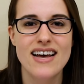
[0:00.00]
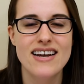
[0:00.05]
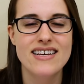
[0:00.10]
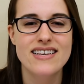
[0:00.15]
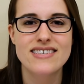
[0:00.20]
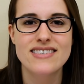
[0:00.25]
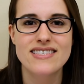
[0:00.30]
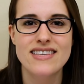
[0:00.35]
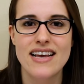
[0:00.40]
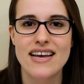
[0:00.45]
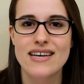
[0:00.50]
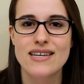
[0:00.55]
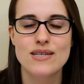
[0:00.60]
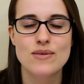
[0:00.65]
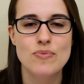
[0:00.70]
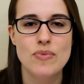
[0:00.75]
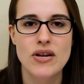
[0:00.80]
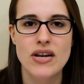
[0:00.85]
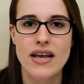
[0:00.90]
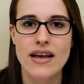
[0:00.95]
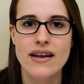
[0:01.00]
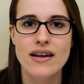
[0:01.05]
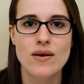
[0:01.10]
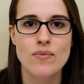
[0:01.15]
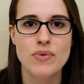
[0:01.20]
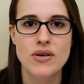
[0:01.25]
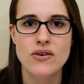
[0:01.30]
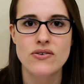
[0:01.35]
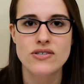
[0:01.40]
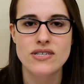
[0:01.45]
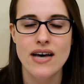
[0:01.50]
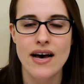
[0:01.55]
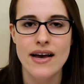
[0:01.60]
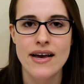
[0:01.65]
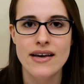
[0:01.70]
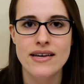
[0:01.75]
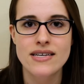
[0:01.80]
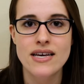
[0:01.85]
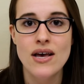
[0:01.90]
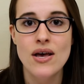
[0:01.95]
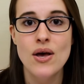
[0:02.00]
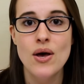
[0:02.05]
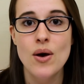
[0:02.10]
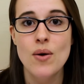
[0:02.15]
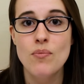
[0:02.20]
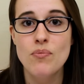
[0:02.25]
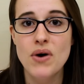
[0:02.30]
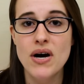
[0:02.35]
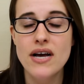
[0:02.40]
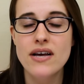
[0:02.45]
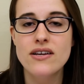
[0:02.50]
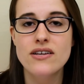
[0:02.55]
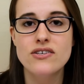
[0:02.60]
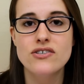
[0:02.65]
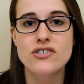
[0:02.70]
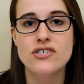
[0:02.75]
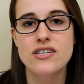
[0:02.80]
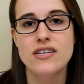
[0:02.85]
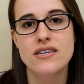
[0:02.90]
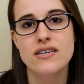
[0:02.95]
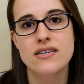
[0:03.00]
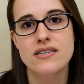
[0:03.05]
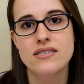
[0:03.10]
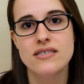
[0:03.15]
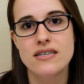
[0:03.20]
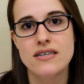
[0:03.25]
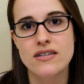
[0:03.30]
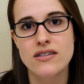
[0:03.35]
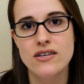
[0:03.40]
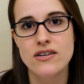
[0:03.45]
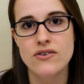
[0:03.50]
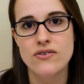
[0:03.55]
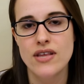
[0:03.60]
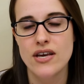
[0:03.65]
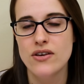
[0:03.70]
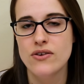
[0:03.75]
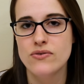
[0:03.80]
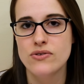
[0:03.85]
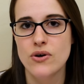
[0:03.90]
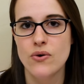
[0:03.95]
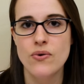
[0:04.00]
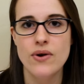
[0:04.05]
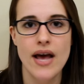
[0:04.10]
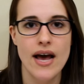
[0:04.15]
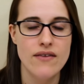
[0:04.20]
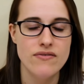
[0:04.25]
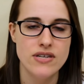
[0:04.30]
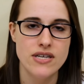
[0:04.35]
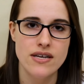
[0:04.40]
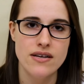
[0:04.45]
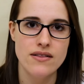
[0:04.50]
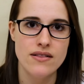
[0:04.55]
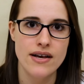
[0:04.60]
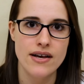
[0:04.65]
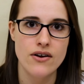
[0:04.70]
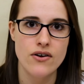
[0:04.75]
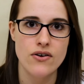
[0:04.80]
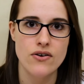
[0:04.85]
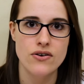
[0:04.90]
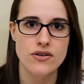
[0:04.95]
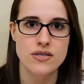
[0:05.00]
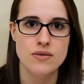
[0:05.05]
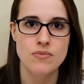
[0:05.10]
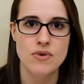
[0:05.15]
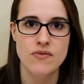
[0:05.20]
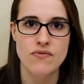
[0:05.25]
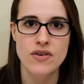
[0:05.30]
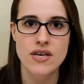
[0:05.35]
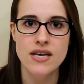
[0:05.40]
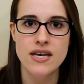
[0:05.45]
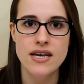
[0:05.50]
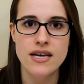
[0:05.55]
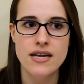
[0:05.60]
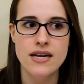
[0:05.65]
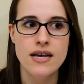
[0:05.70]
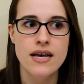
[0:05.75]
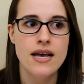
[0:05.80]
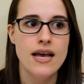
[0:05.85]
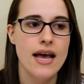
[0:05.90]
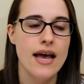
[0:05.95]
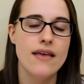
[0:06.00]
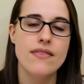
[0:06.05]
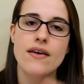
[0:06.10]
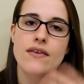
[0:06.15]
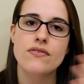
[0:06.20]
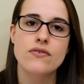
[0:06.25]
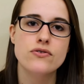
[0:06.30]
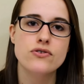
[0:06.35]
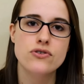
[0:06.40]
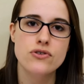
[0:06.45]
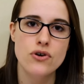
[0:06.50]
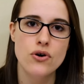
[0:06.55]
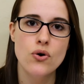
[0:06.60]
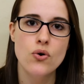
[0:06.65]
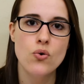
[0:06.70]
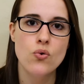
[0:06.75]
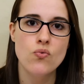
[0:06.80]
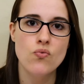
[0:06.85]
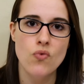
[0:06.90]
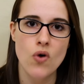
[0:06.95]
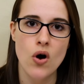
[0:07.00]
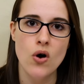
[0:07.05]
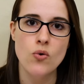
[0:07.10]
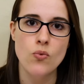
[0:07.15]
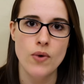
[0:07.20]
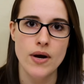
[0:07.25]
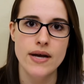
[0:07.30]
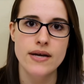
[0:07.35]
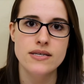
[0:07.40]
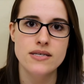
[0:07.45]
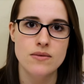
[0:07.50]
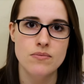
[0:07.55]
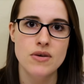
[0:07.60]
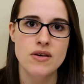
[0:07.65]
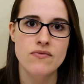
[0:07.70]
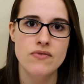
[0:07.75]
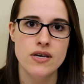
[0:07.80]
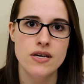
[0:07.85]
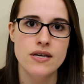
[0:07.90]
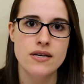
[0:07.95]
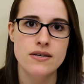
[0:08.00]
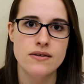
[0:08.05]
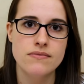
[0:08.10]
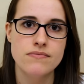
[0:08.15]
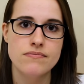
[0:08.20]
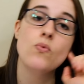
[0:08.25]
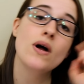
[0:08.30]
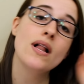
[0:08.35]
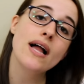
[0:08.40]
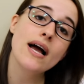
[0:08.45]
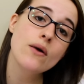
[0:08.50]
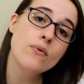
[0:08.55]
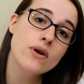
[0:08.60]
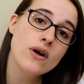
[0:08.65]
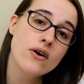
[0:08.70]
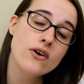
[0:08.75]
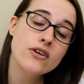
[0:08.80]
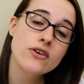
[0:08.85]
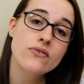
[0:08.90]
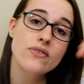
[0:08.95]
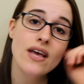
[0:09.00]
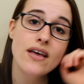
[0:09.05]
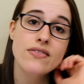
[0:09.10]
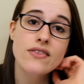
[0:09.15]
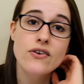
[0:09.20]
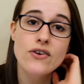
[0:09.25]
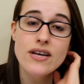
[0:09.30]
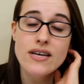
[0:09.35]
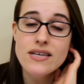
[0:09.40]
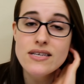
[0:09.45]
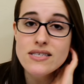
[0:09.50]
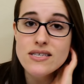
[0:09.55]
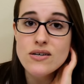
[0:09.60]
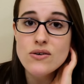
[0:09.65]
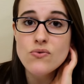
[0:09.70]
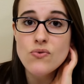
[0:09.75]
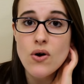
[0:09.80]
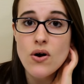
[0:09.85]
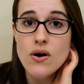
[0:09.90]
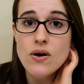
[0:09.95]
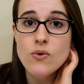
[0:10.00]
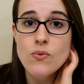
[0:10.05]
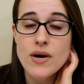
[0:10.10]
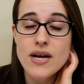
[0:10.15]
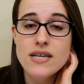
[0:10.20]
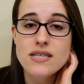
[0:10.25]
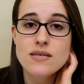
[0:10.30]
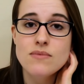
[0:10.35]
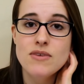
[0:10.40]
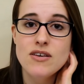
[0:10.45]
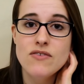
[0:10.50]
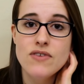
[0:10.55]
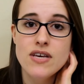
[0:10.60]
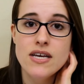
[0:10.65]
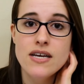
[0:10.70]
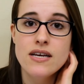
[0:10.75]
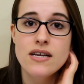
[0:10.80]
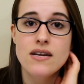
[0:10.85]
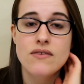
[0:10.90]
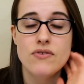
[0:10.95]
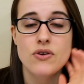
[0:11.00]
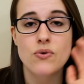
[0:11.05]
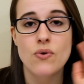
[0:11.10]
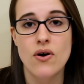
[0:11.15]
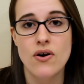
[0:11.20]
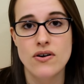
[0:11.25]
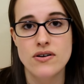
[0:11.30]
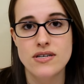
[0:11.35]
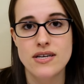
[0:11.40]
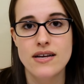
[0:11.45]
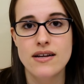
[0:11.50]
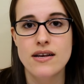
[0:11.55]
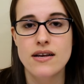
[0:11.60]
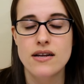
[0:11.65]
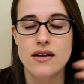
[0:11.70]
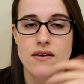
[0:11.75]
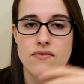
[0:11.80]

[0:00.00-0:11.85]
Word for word: lettuce and banana peel diet, but she is clear that you don't have to eat like her to be vegan and that there's no wrong way to be vegan. While I would argue that there is a wrong way to be vegan if you aren't getting